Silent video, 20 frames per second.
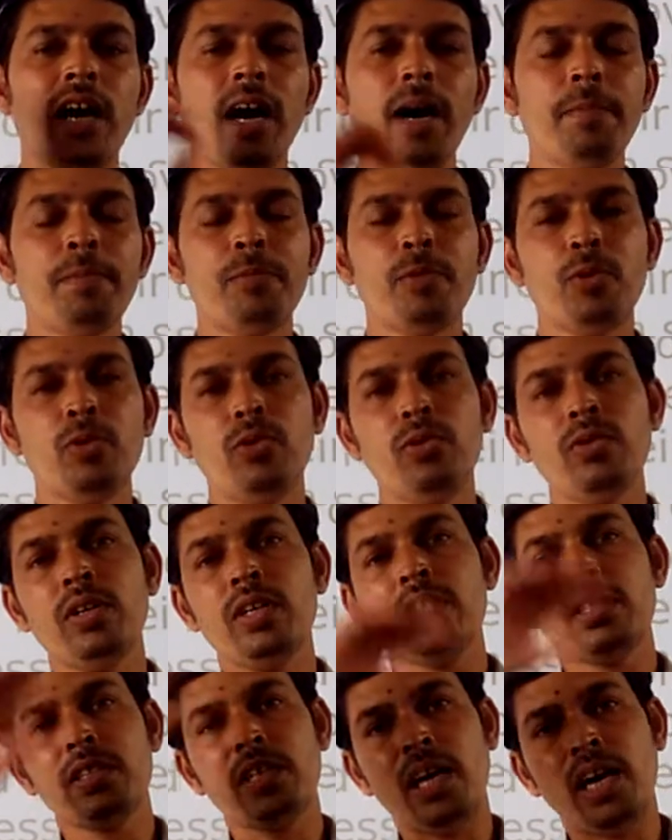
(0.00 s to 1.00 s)
up
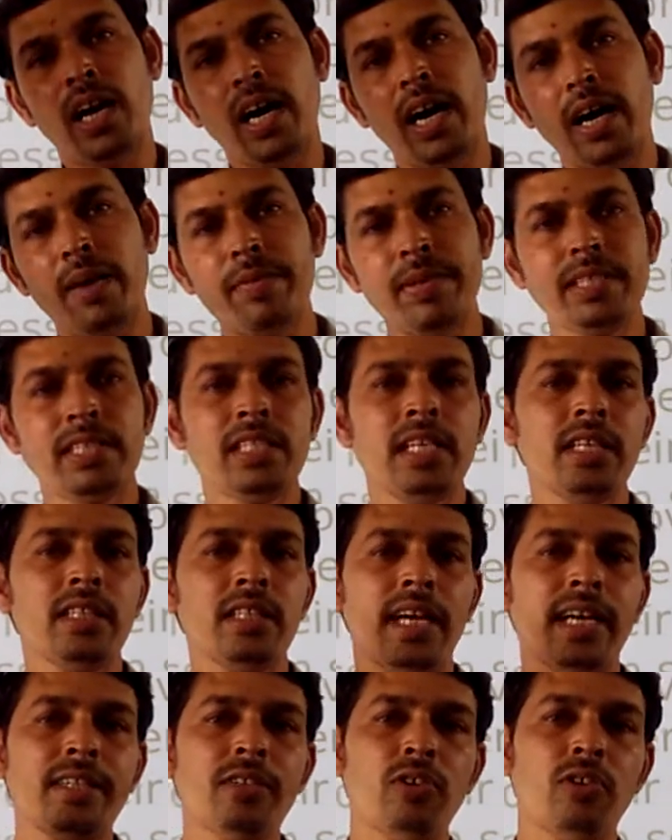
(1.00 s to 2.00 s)
to the harvesting
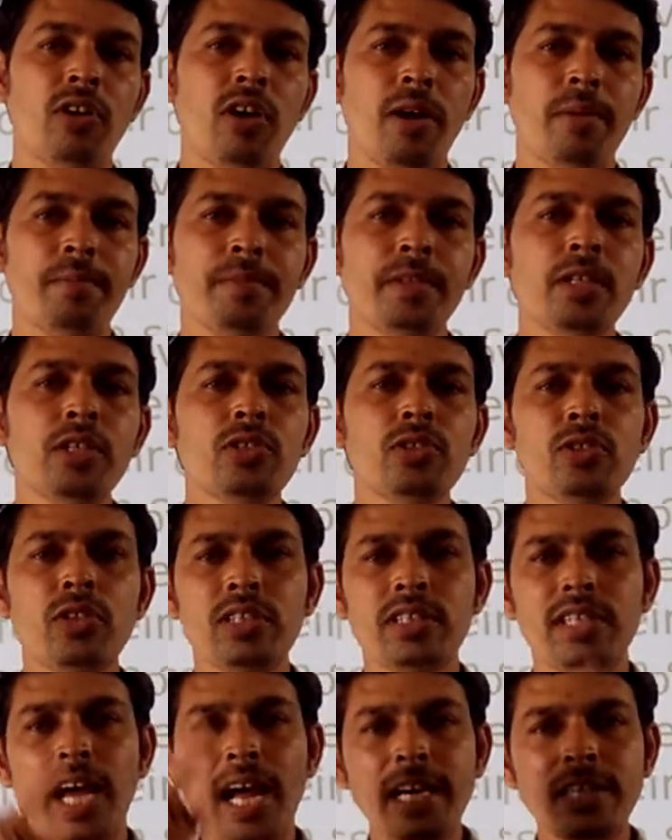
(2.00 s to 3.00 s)
that crop.
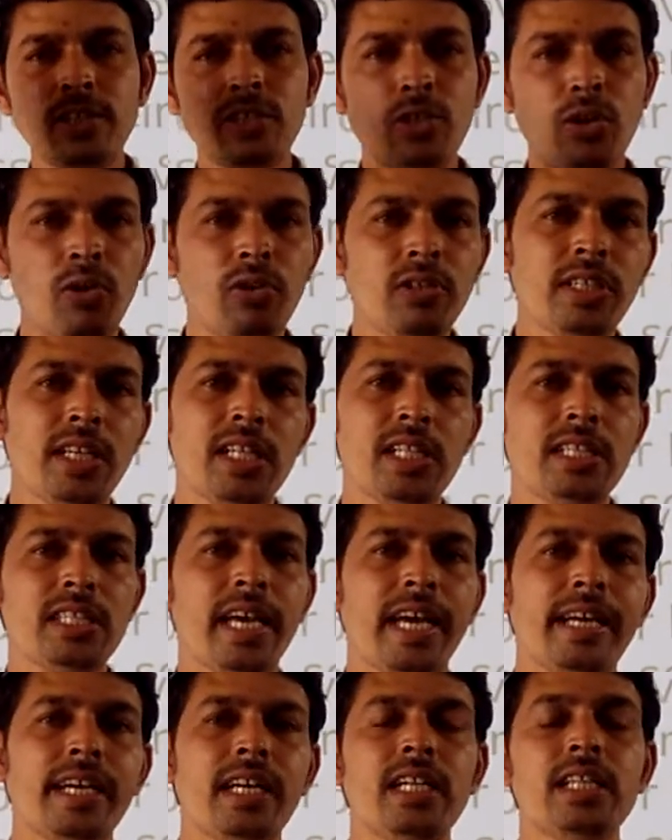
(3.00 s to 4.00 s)
So that total
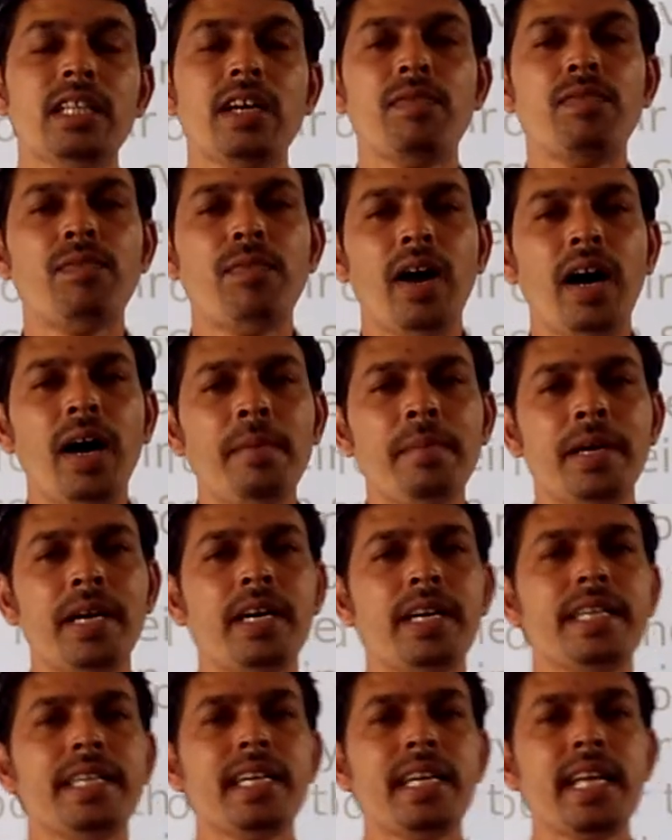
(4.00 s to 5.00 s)
cycle the
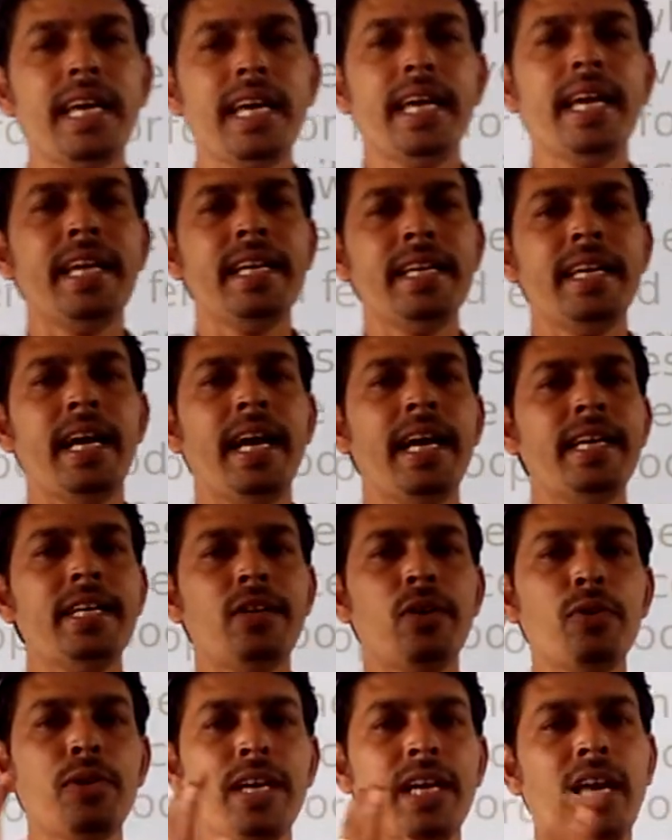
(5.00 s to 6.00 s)
farmer day and night
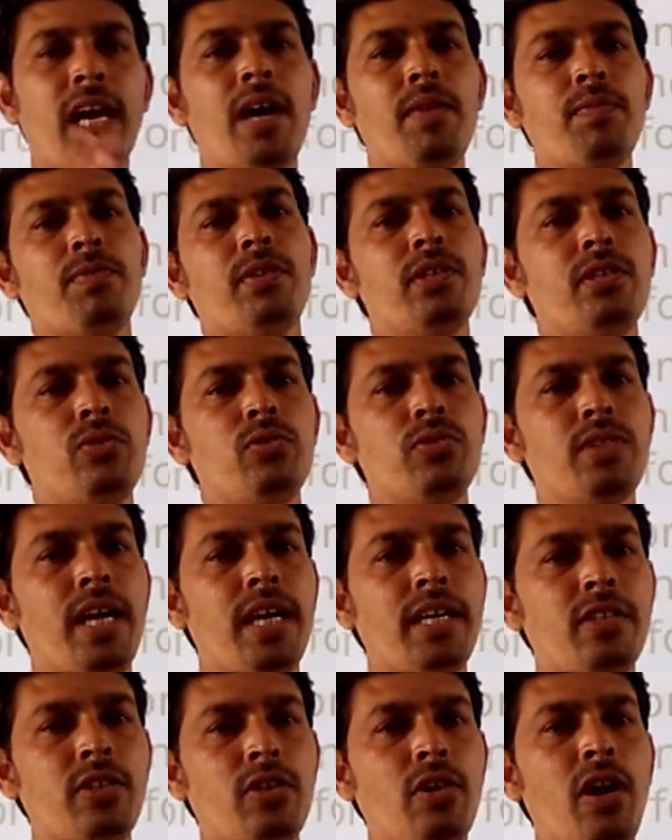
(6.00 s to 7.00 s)
looking after to
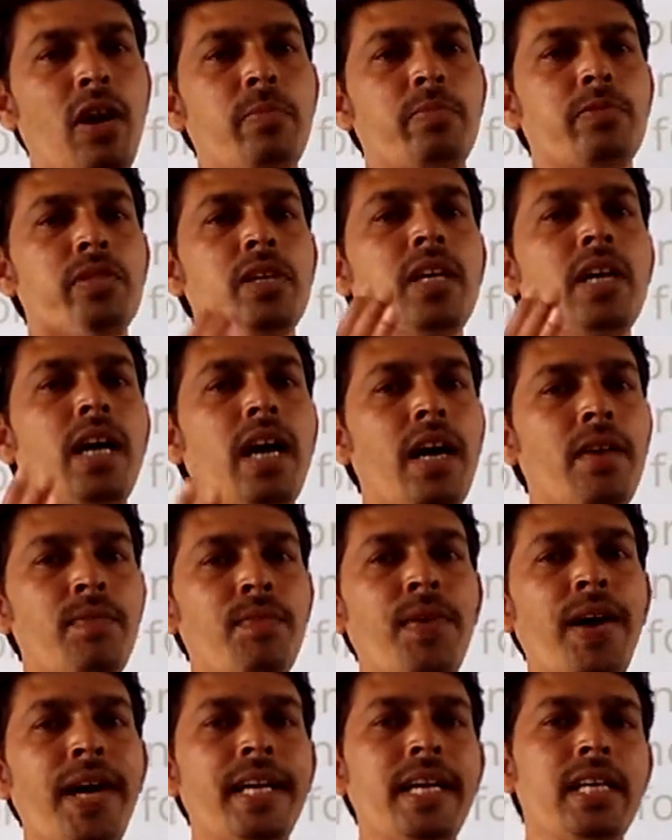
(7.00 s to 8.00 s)
that crop and
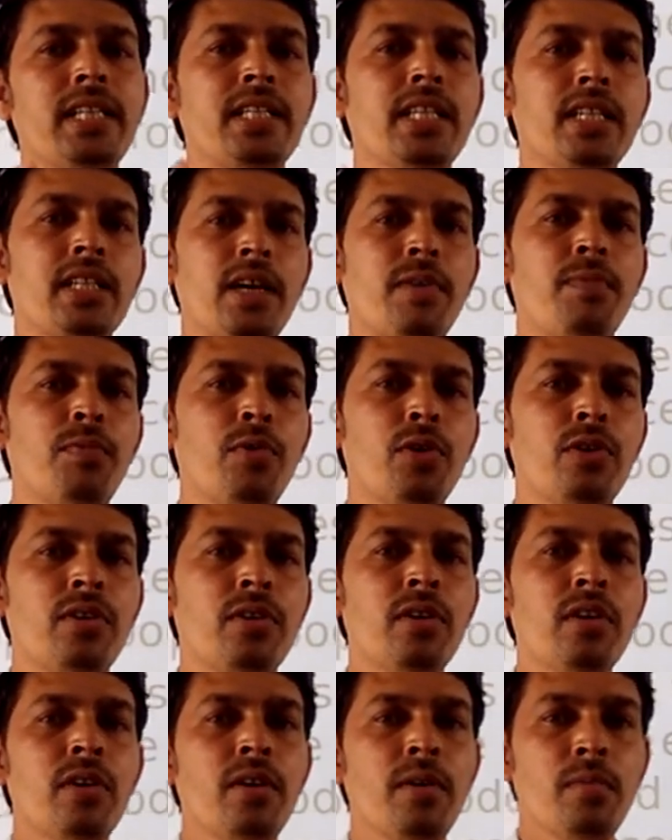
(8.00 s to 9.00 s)
finally the food,
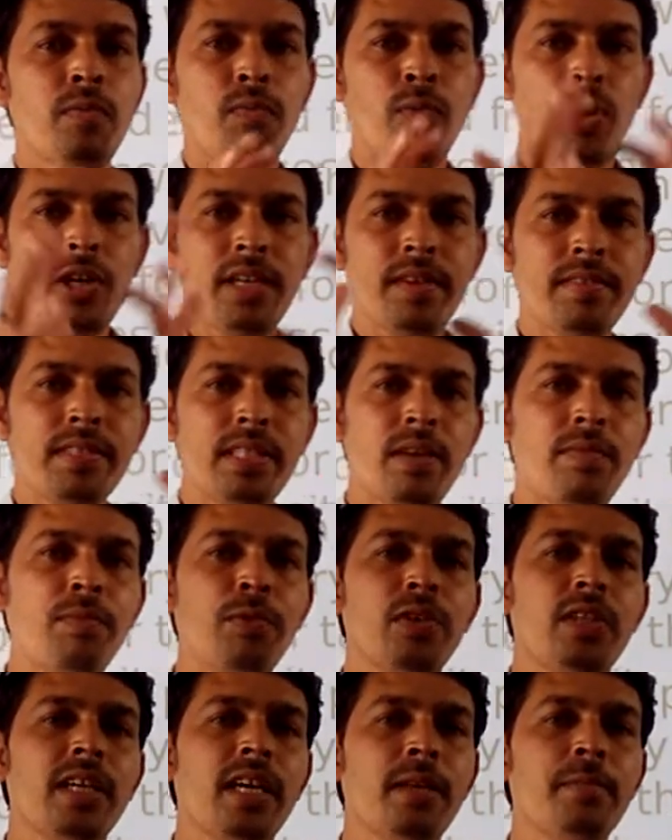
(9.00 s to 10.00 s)
whatever the
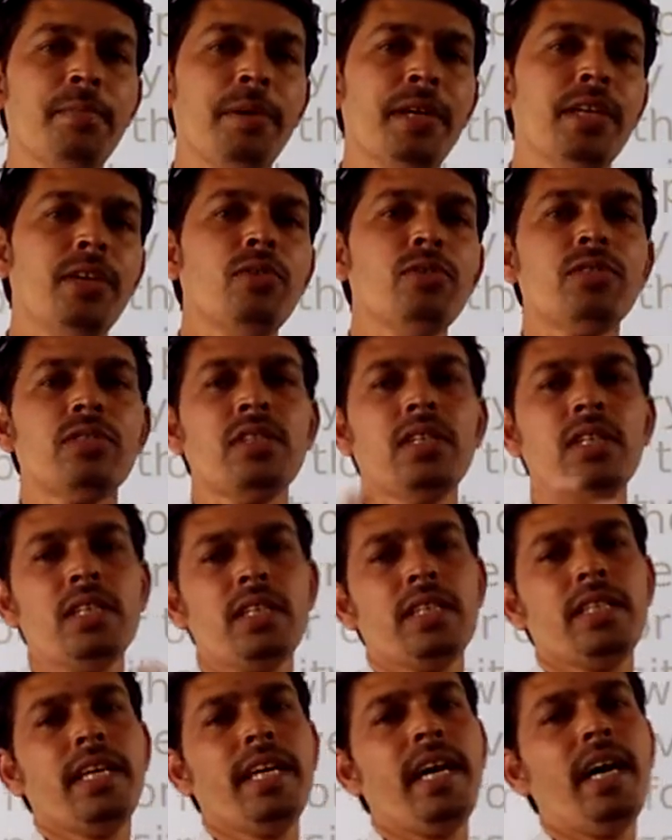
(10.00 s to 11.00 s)
food can produce,
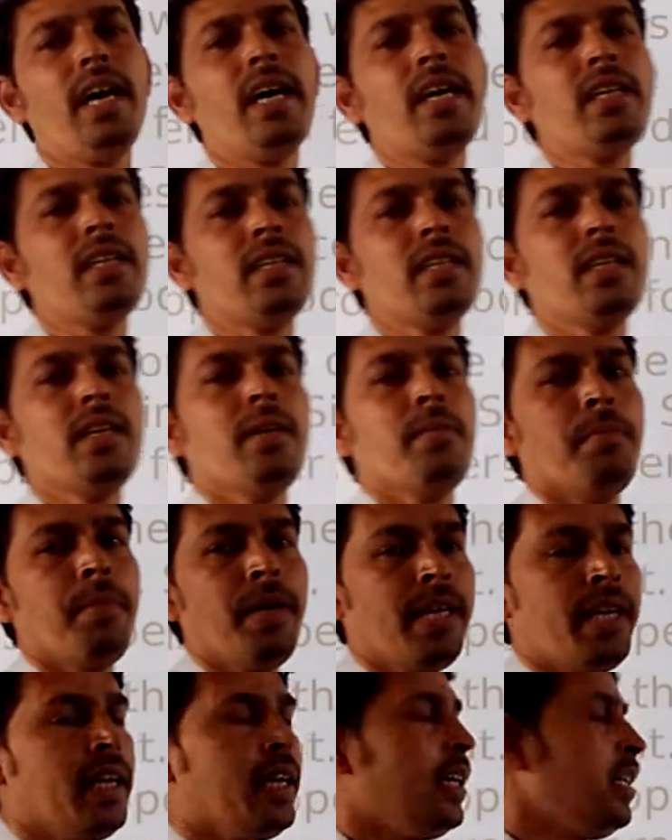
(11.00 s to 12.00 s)
they are
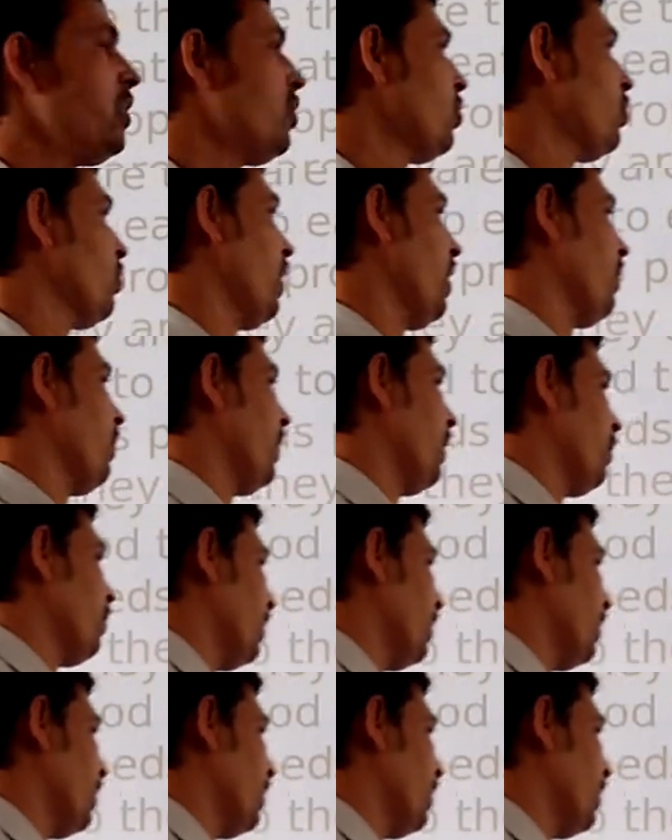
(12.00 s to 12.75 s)
making us to have.